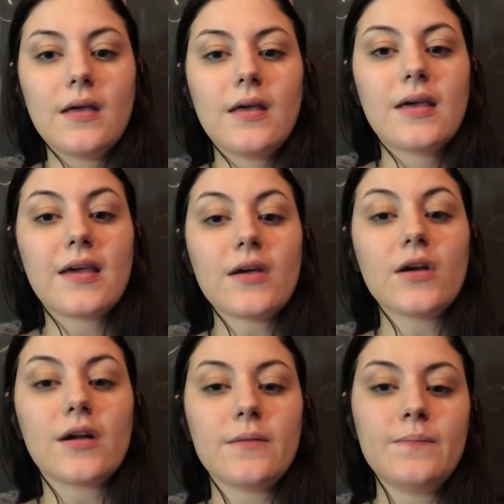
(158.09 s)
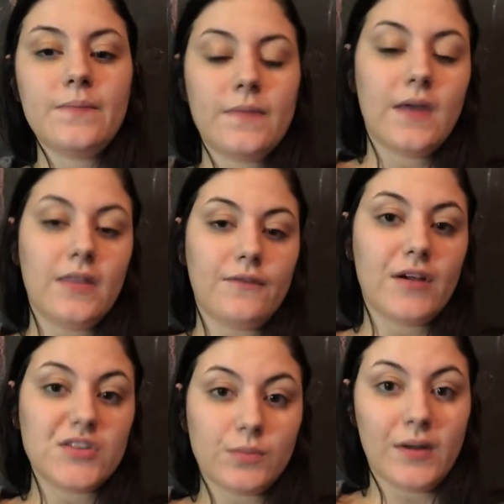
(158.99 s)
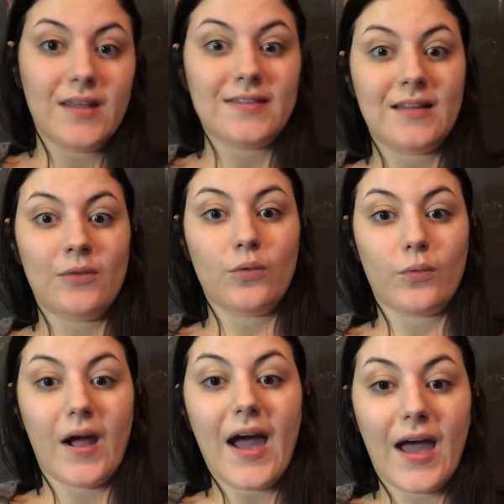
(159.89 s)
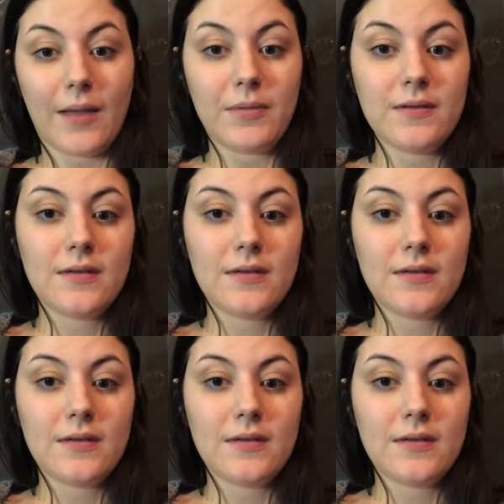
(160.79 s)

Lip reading: Here, and the first one is in grab,